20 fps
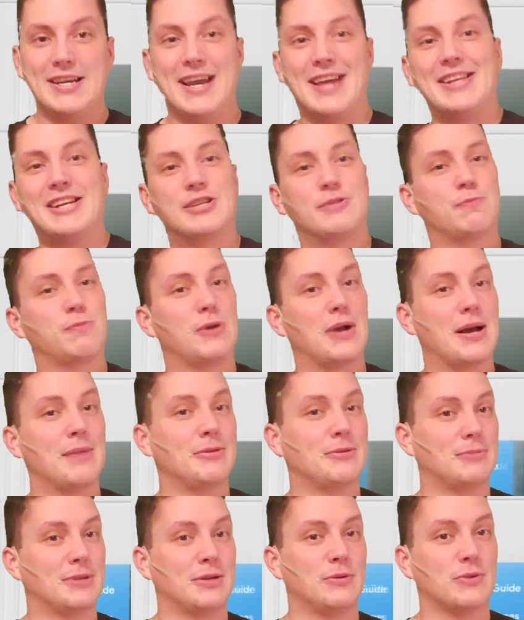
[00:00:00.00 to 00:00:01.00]
and that's
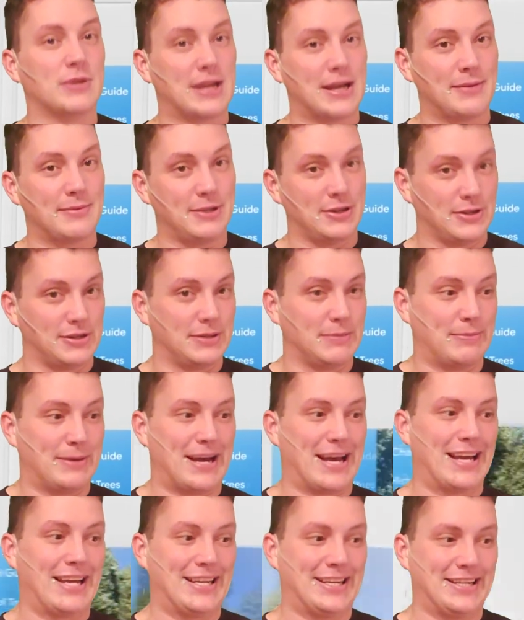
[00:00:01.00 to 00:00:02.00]
probably when I'm going to
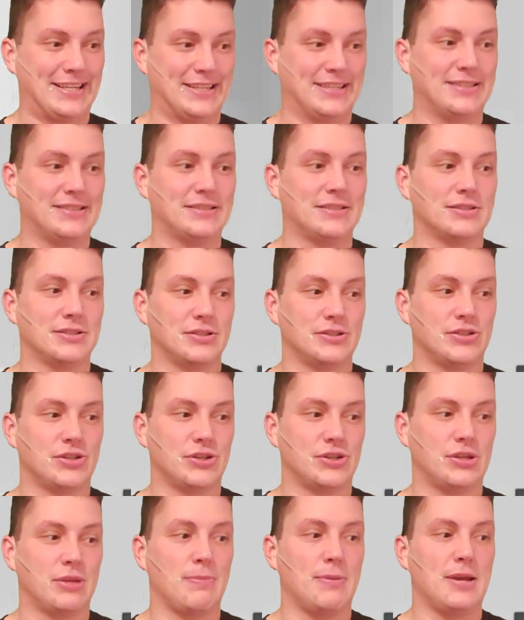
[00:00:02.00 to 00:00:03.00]
buy in,
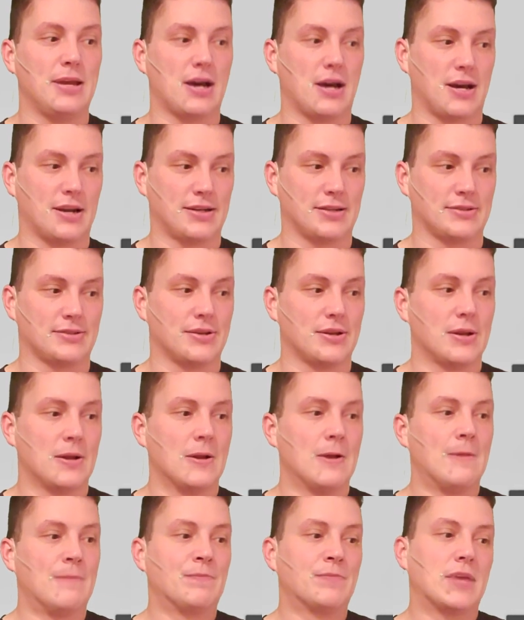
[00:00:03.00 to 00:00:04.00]
just to be honest.
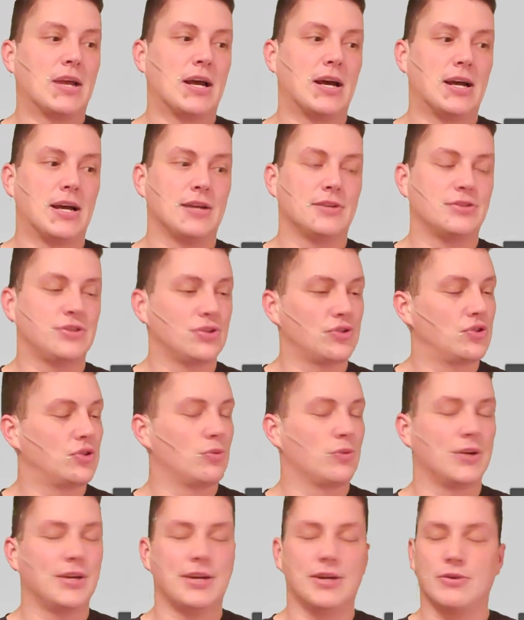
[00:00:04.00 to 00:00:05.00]
Just to
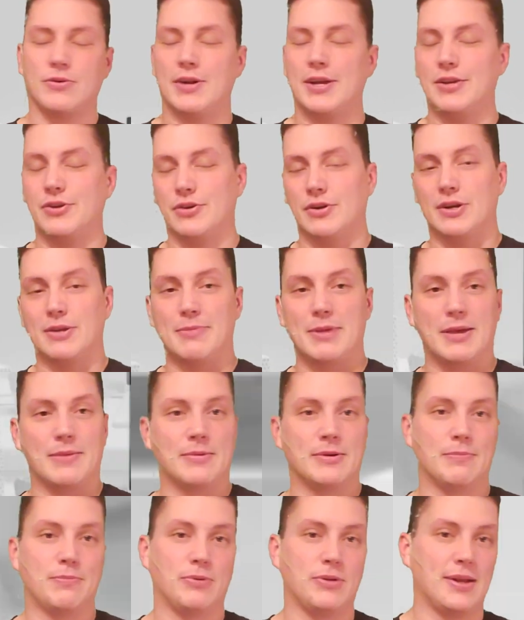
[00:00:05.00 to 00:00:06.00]
reiterate, you're going to be able
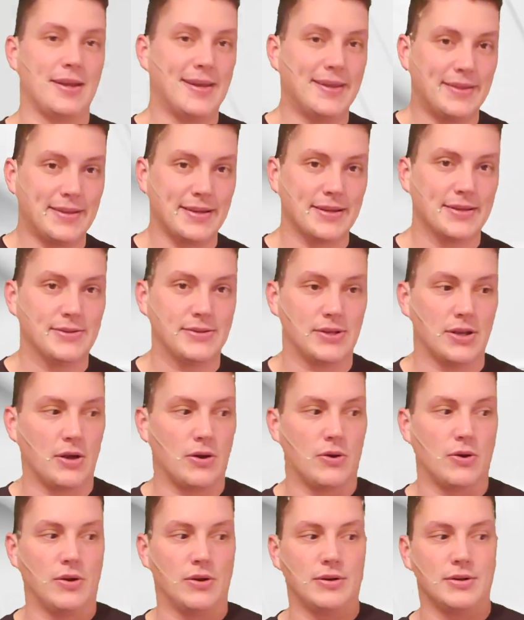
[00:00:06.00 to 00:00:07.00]
to play this
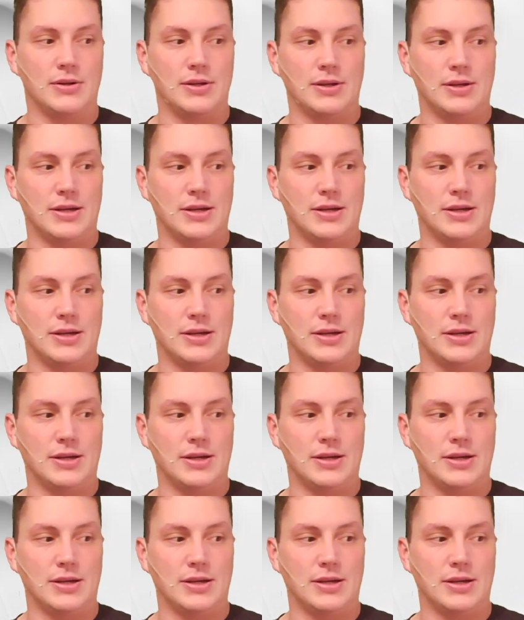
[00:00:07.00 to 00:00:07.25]
on